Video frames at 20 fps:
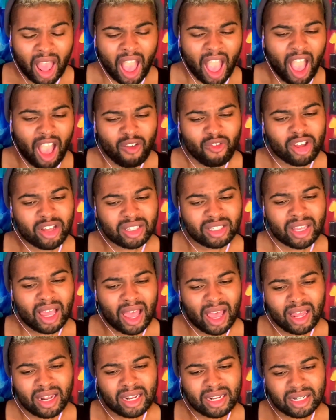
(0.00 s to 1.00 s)
I
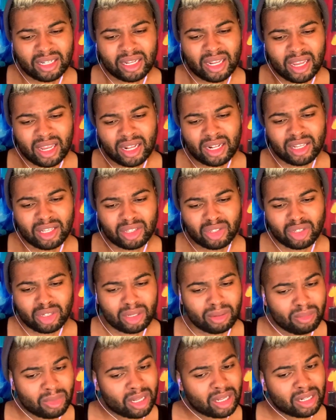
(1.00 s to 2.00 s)
reside in Tennessee,